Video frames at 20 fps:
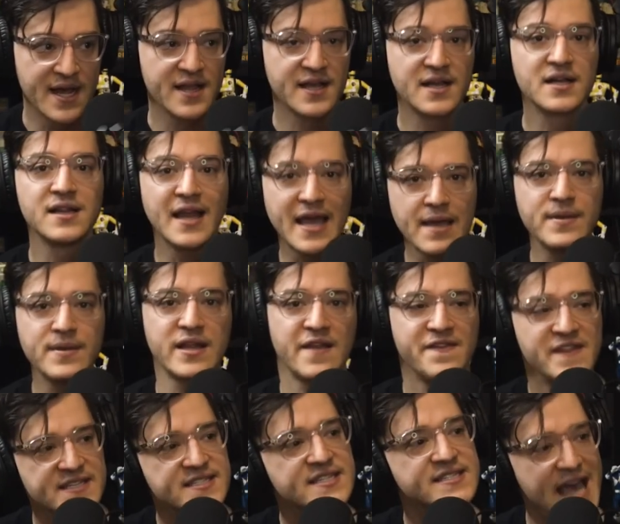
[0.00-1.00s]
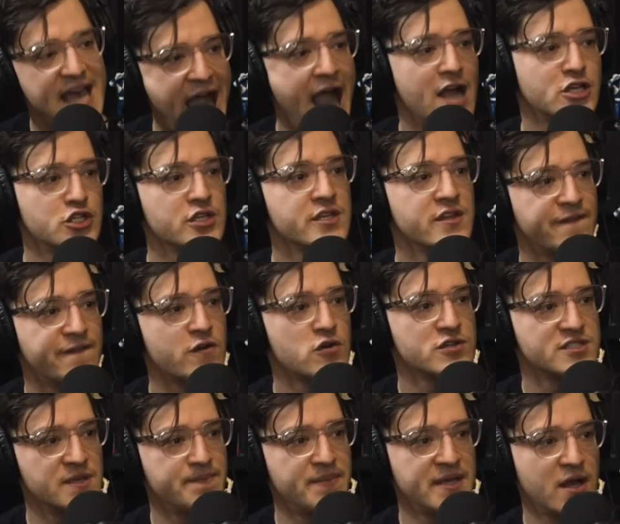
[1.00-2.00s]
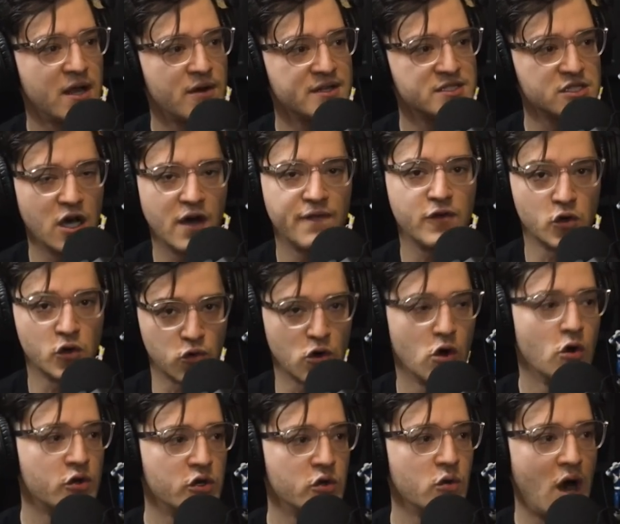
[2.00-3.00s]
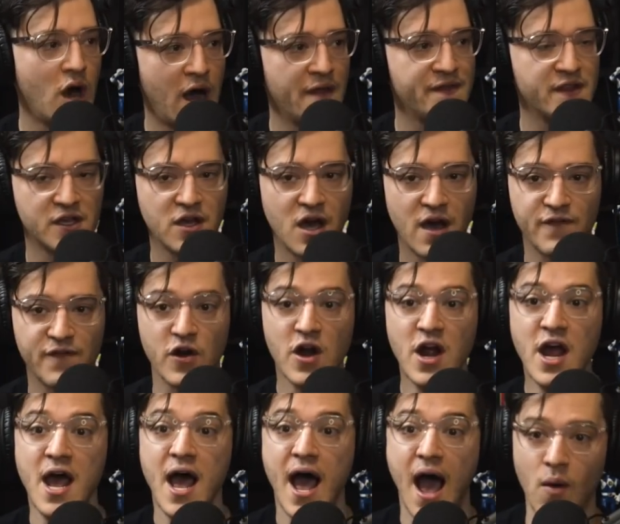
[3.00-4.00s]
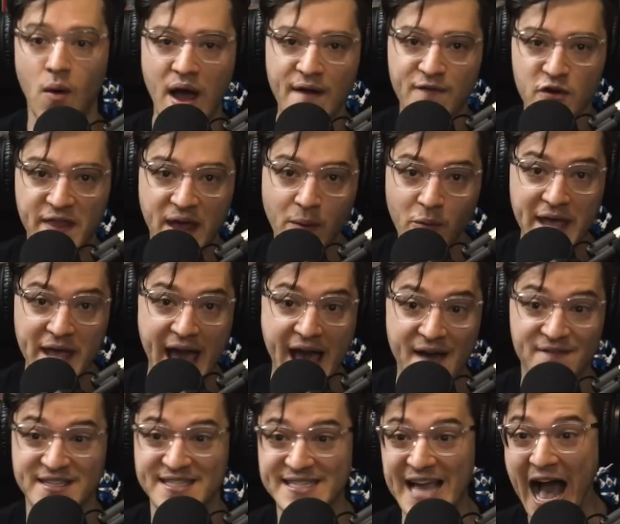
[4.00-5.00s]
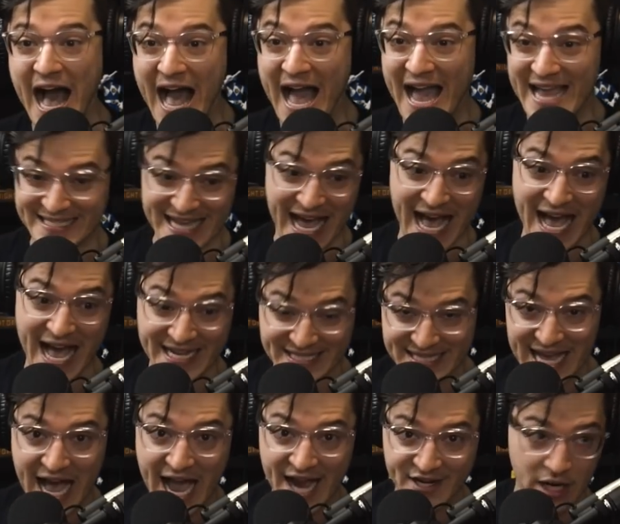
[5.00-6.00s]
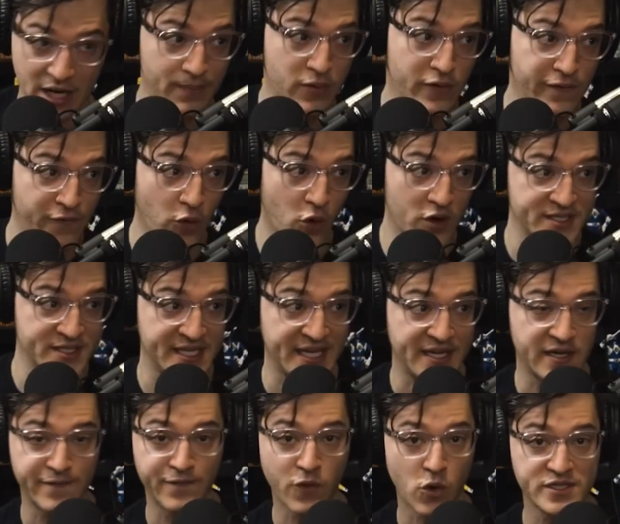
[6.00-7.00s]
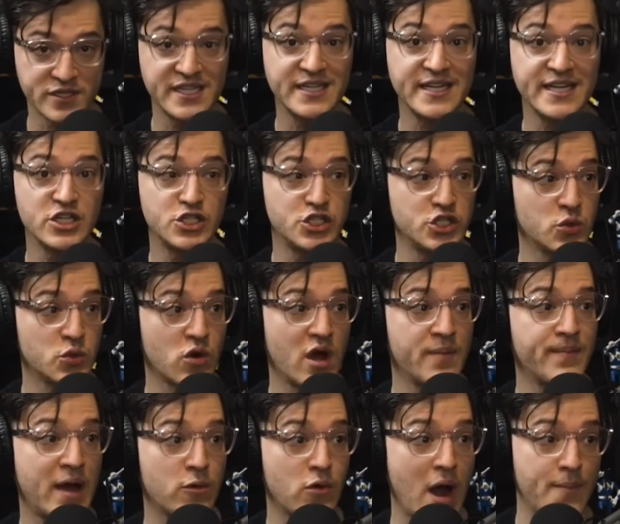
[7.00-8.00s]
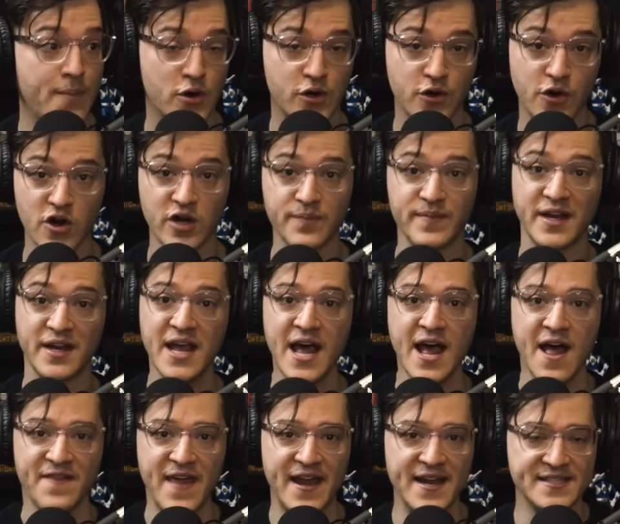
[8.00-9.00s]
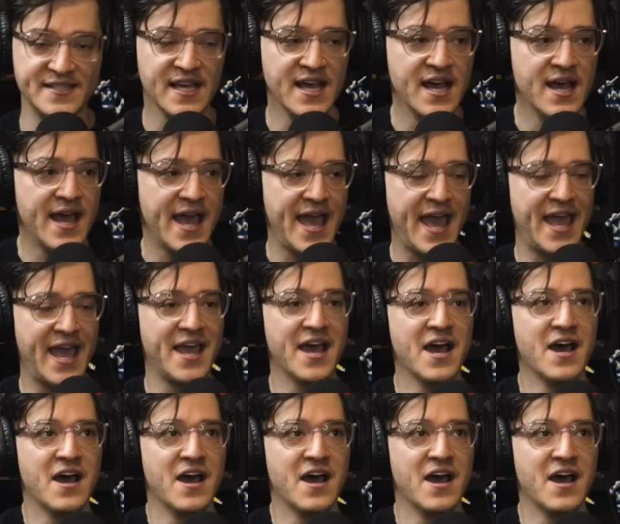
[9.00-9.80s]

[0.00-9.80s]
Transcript: claiming that this is actually the first appearance of Grogu on the cover. However, then we have Die number 14, a 14-issue run by Robert Kirkman that is a